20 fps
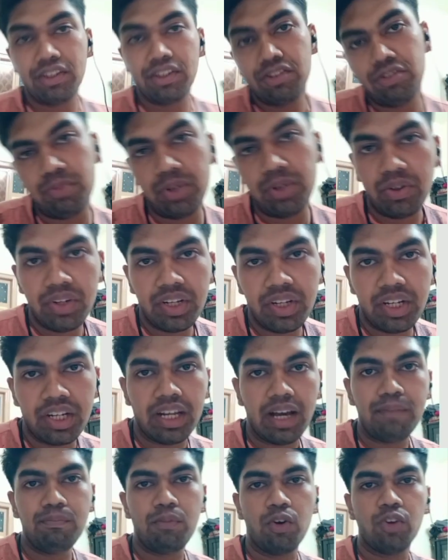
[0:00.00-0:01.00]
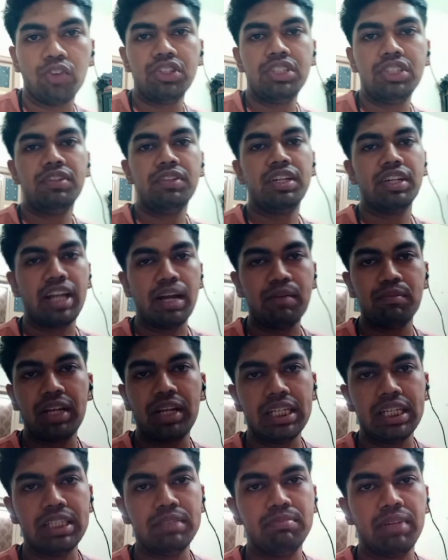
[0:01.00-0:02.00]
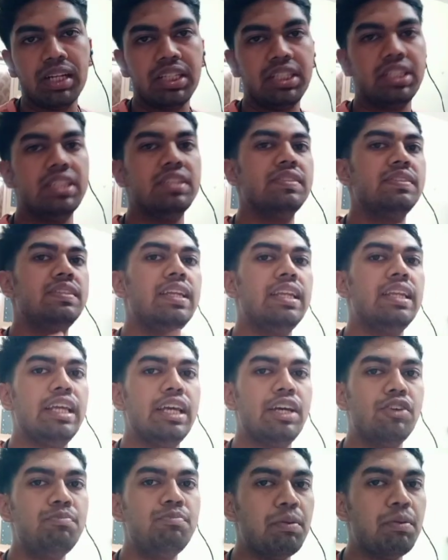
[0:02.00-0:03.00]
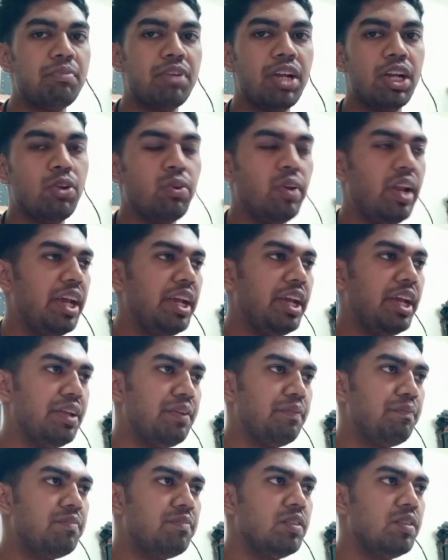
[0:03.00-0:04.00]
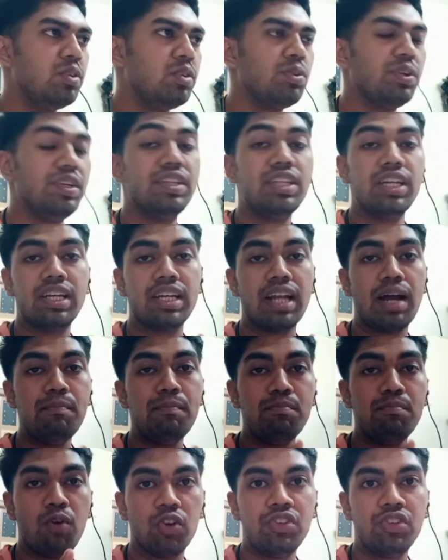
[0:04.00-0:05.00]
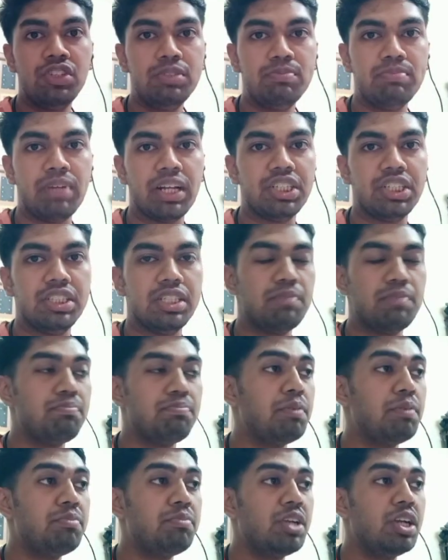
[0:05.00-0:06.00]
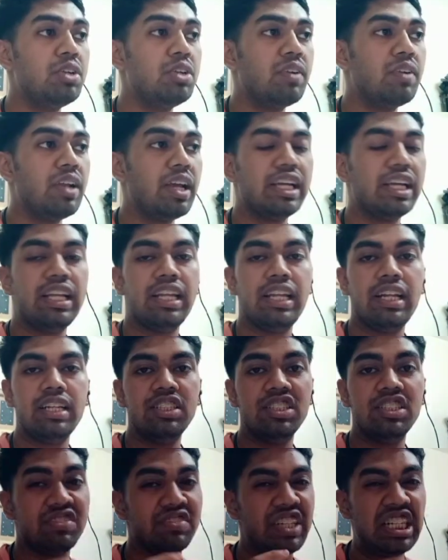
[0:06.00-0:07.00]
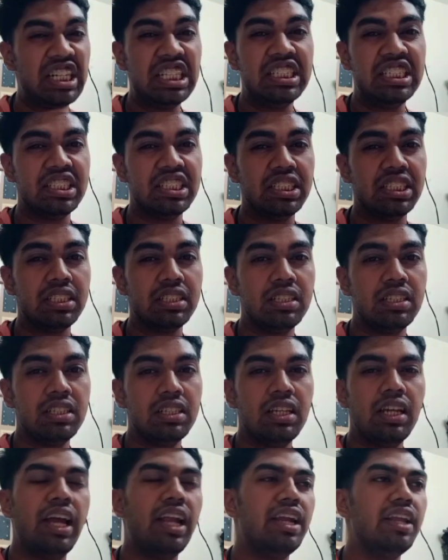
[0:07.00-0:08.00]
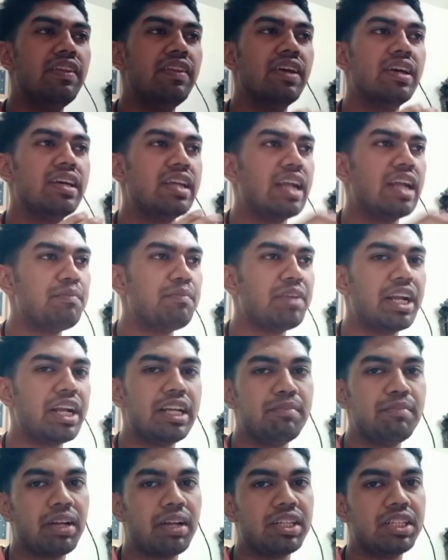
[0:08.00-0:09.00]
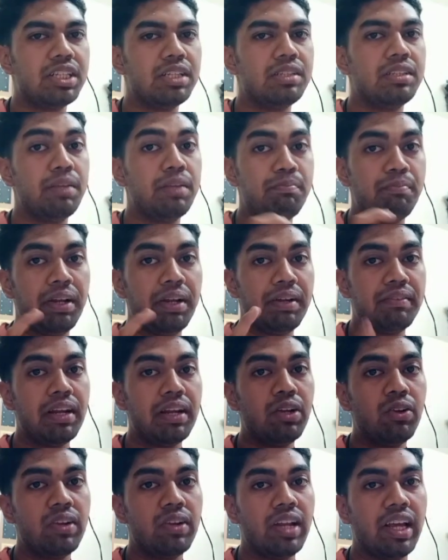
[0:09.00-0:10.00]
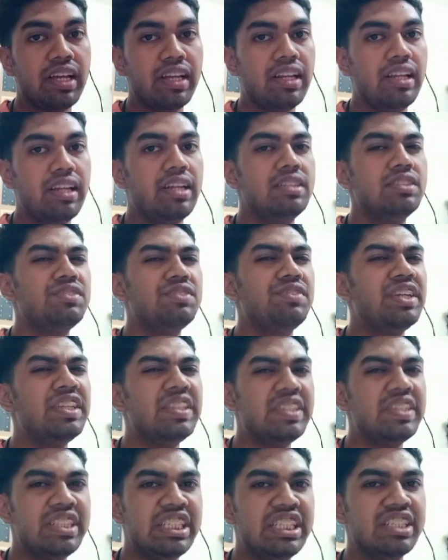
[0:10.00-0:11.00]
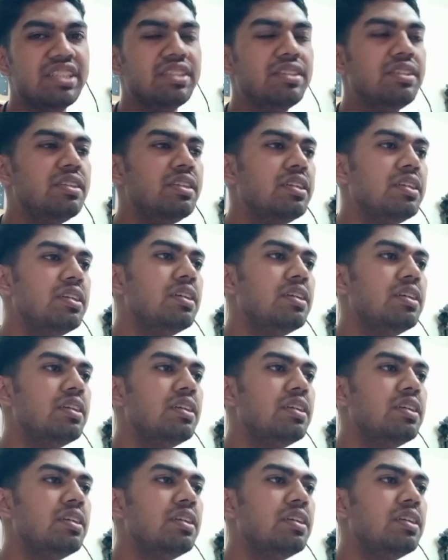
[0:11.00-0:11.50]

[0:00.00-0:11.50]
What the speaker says: difference between gram positive and gram negative bacteria is the layer of peptidoglycan. So in the gram positive bacteria, peptidoglycan layer is very thick, and in the gram negative bacteria, the peptidoglycan layer is very thin.